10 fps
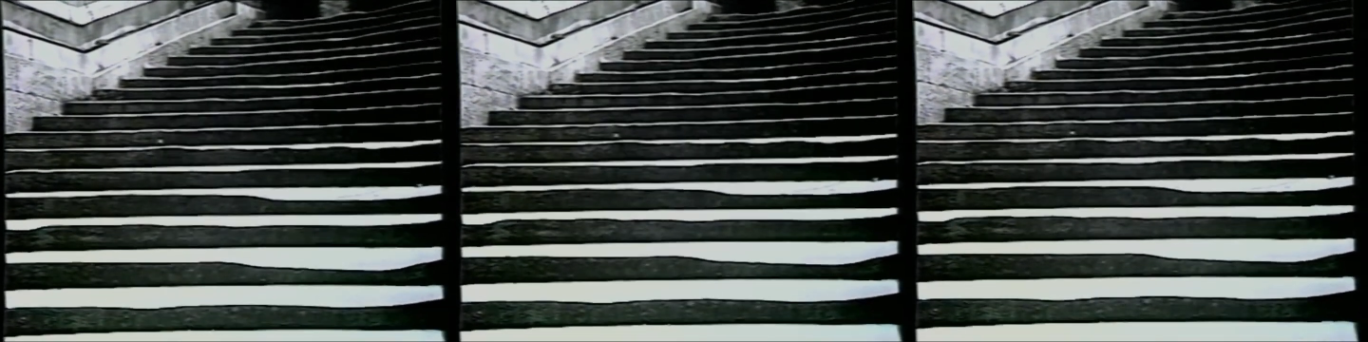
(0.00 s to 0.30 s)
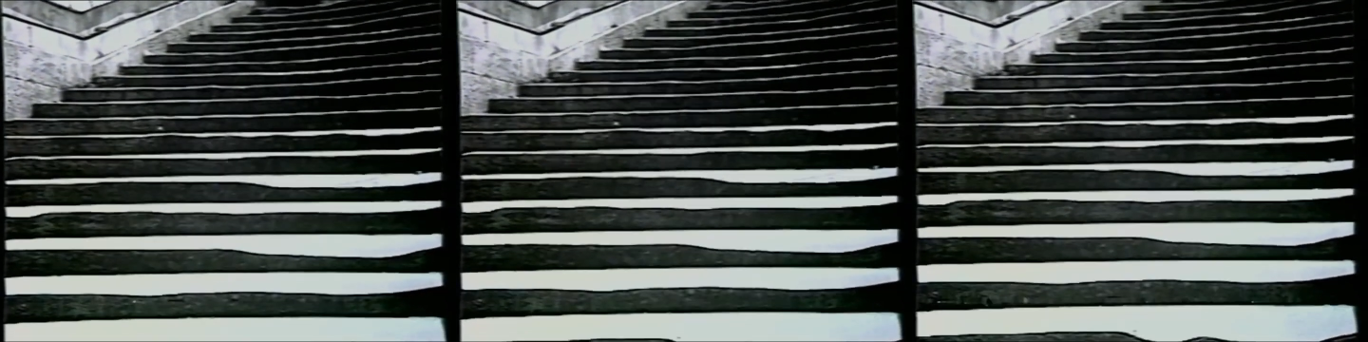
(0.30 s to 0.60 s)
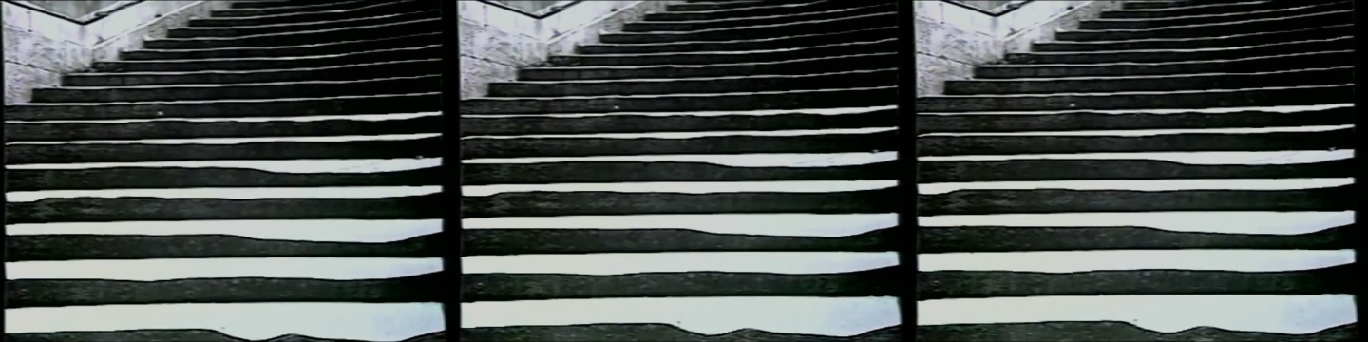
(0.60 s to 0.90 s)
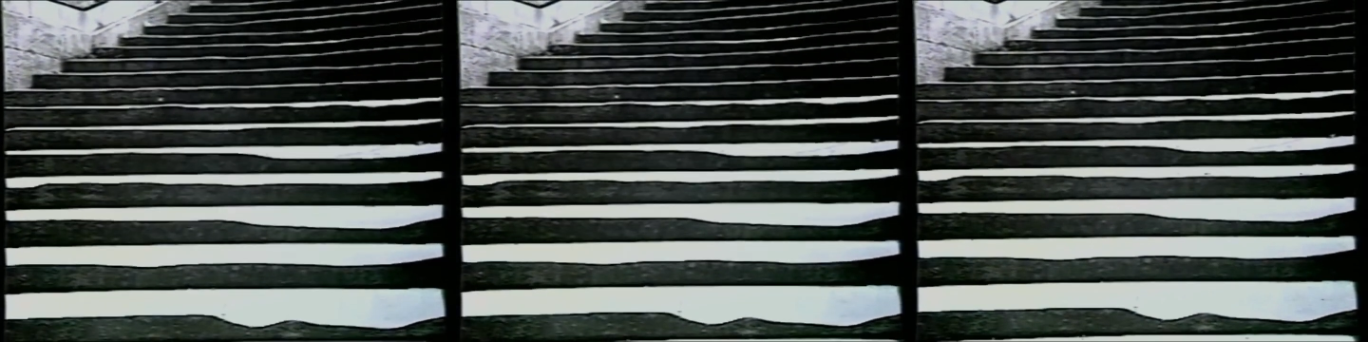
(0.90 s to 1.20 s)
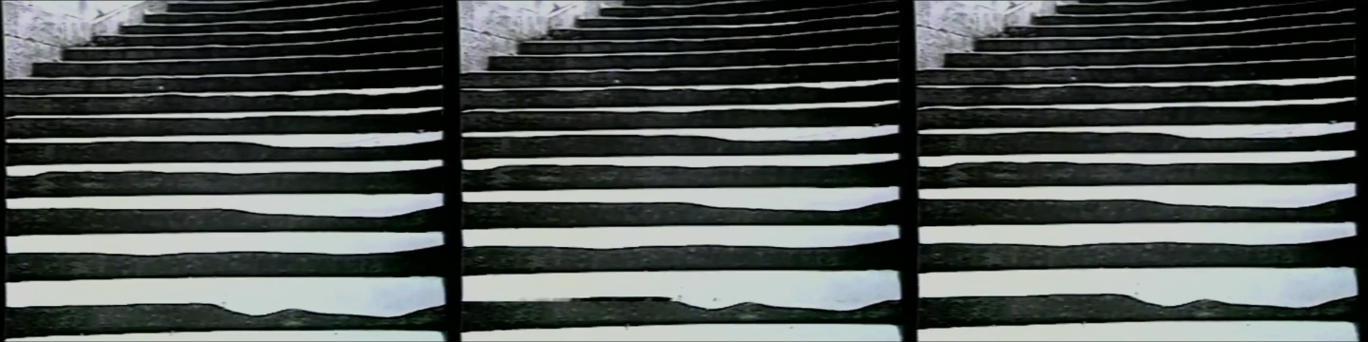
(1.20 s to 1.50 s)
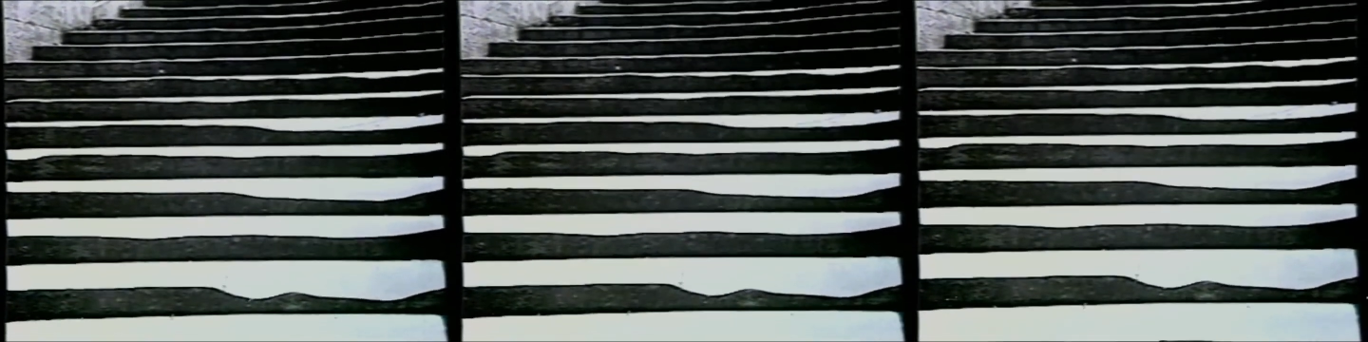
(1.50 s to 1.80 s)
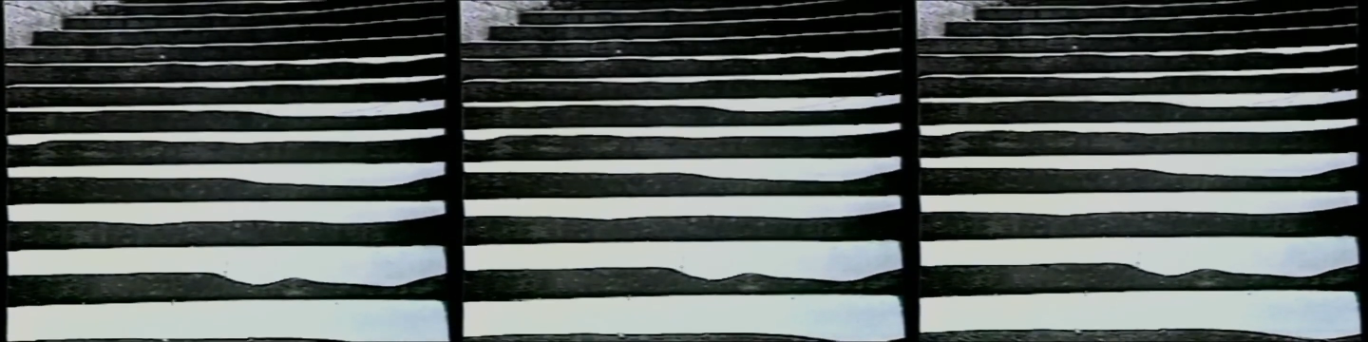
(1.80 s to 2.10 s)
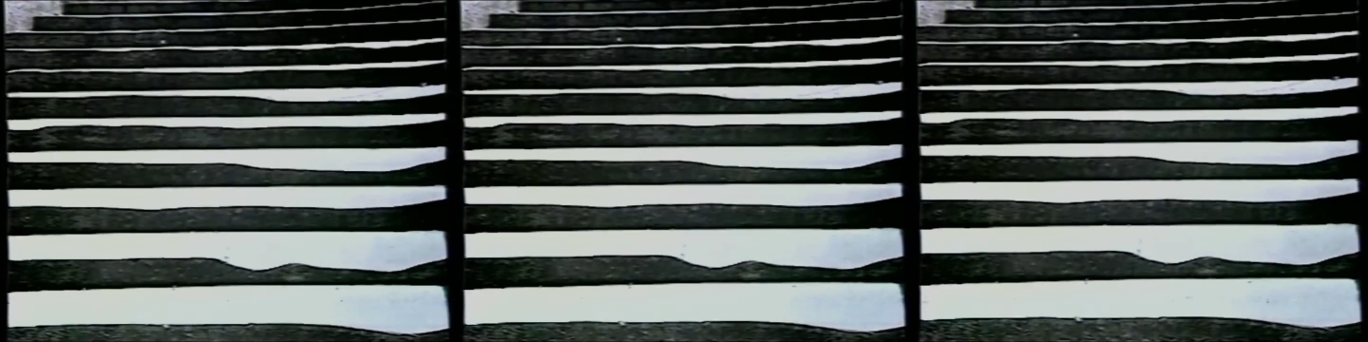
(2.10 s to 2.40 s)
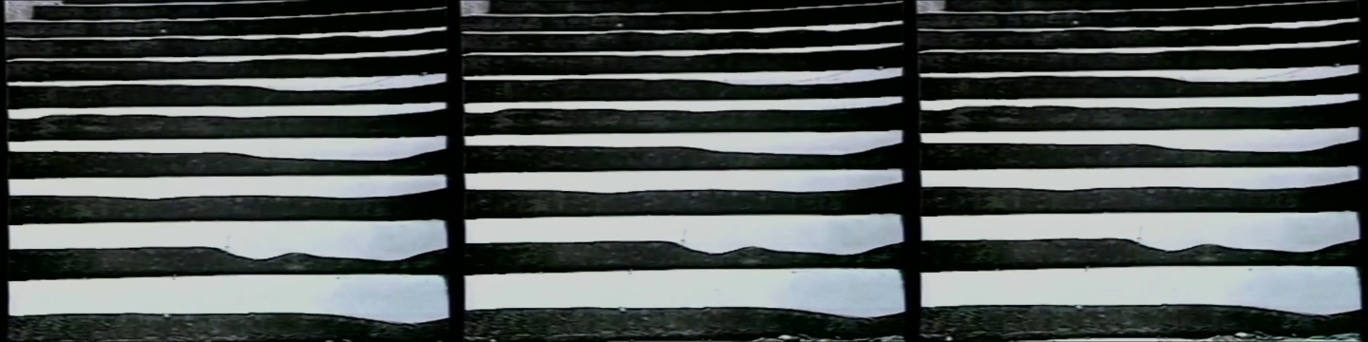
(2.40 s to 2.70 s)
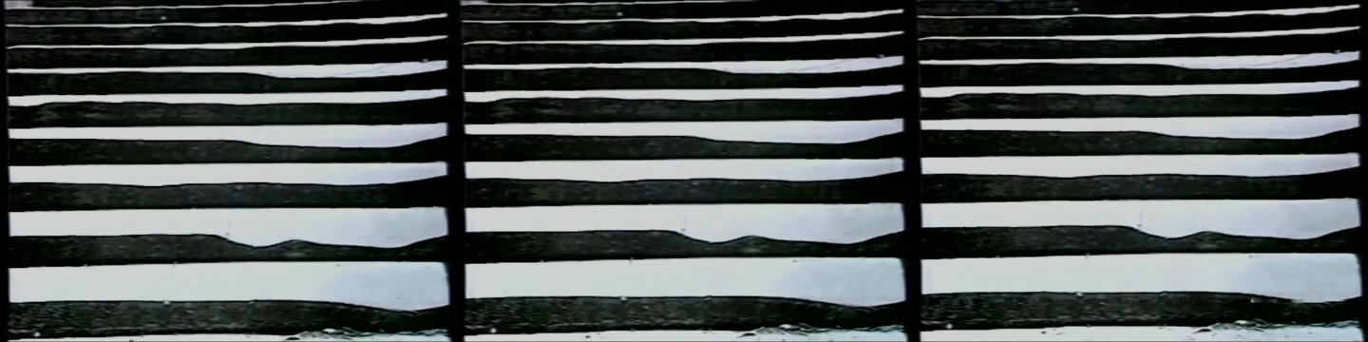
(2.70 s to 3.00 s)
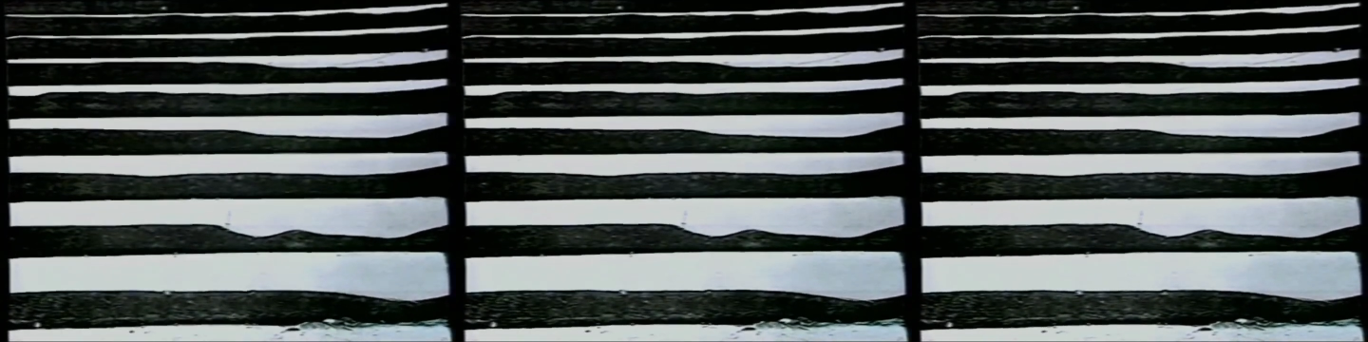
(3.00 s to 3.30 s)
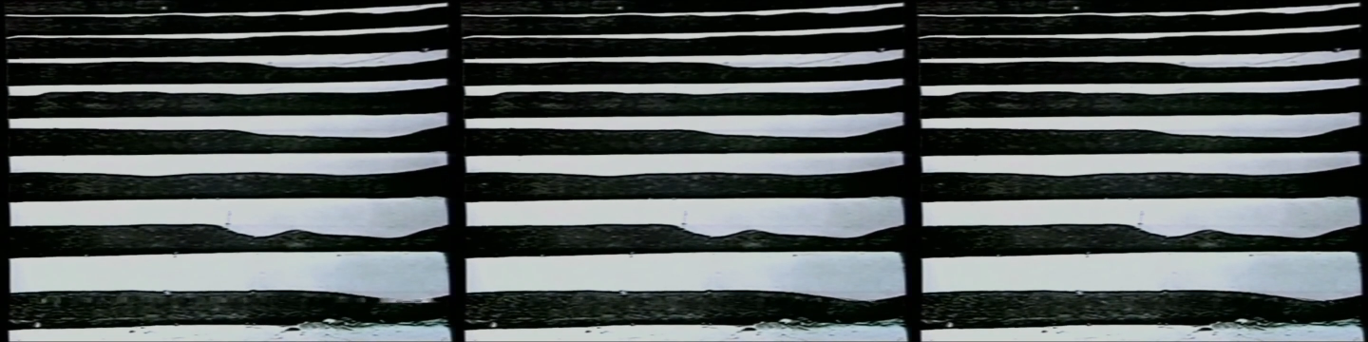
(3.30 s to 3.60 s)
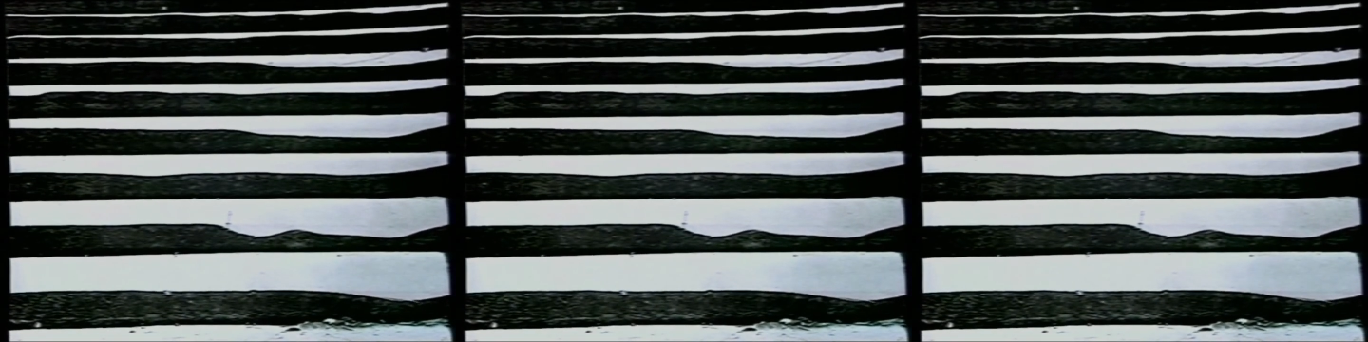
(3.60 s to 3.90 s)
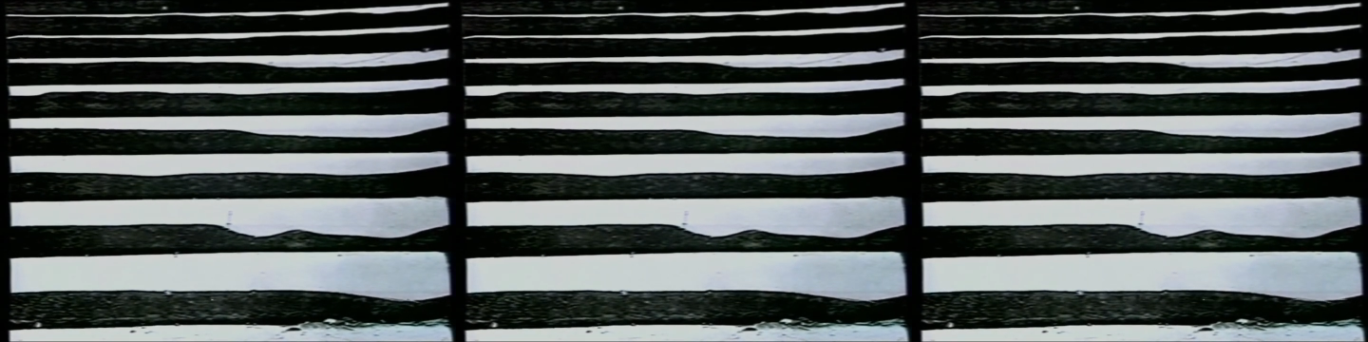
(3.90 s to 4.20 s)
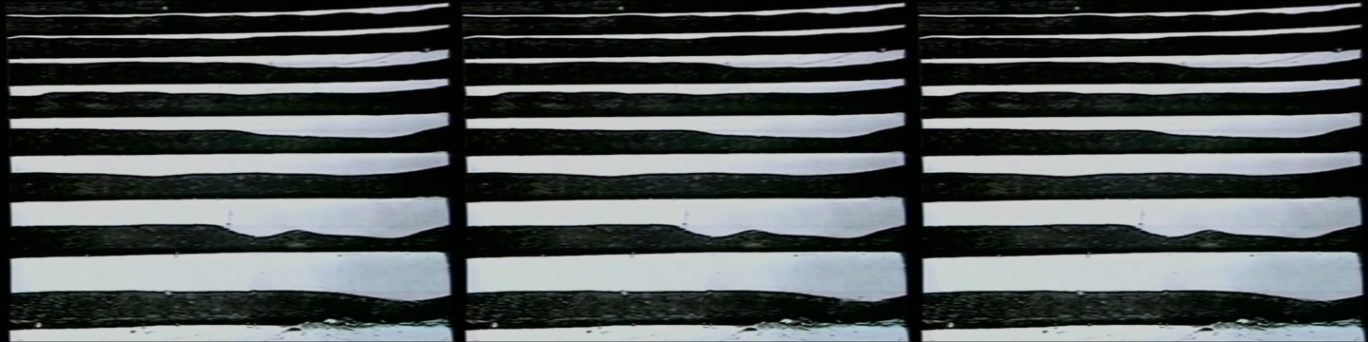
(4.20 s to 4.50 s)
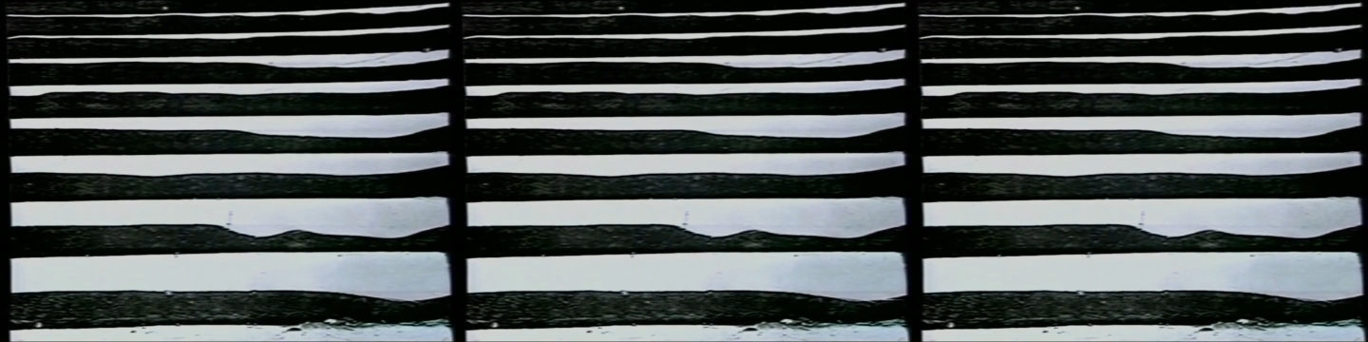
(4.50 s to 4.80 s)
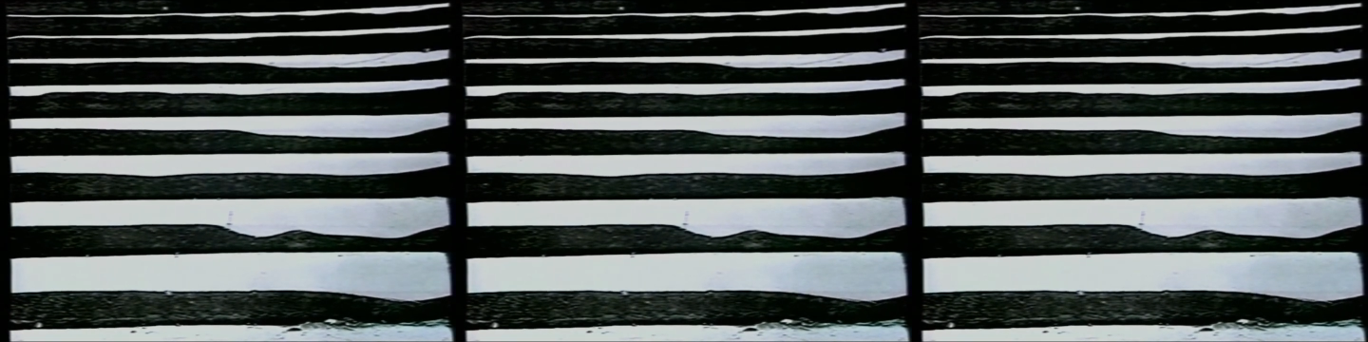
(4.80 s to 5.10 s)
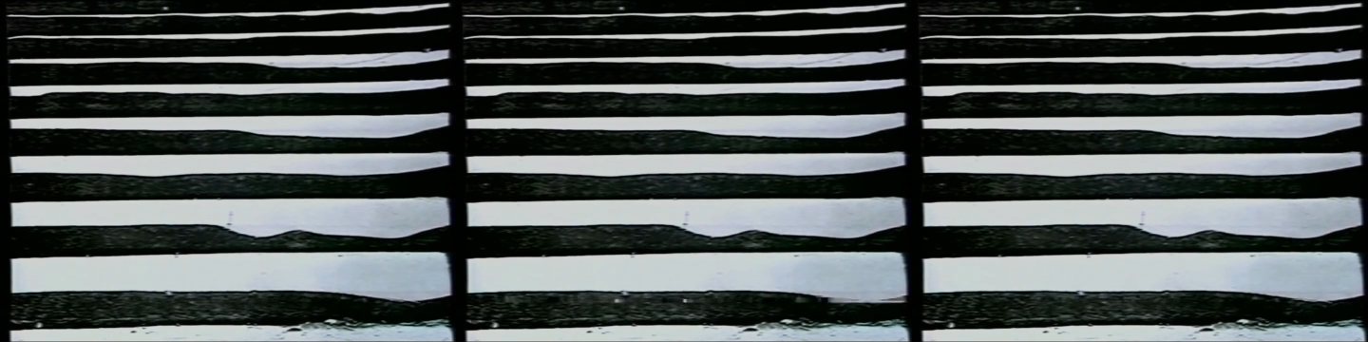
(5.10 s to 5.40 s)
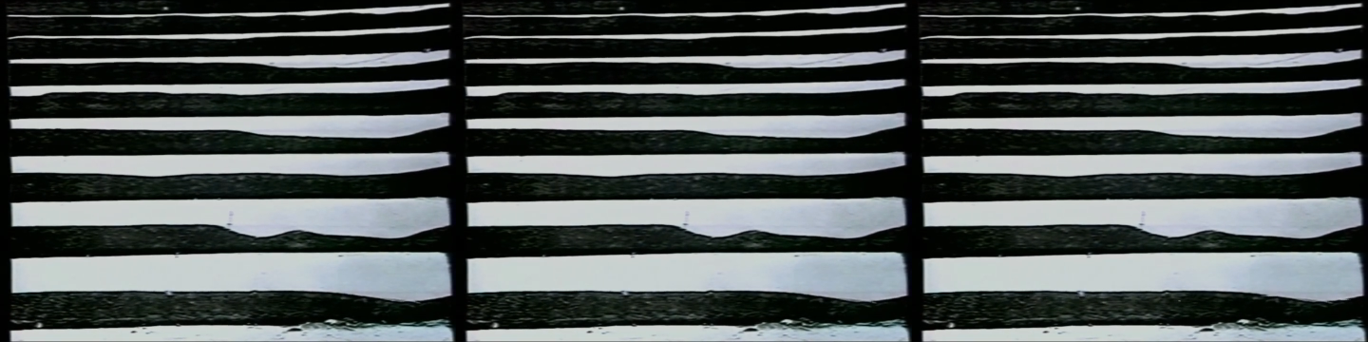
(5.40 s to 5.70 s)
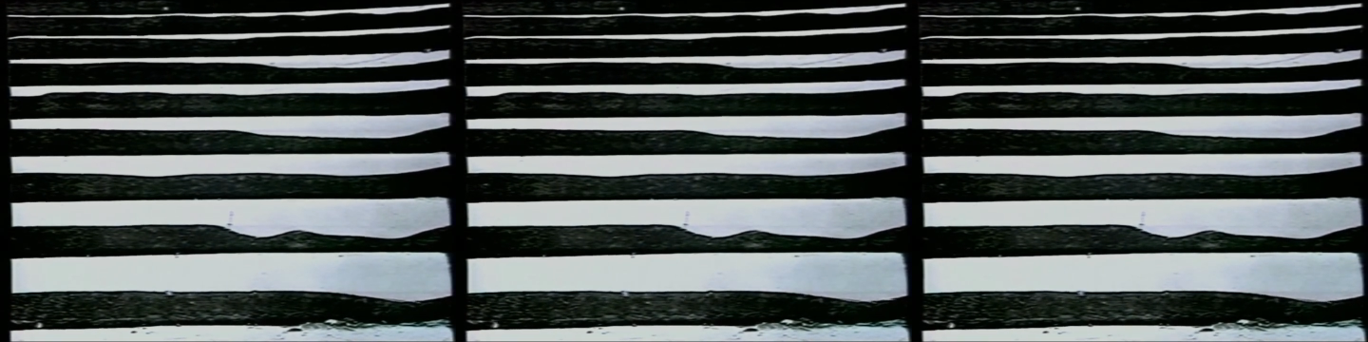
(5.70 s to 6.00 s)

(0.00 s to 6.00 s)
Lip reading: (no speaker visible)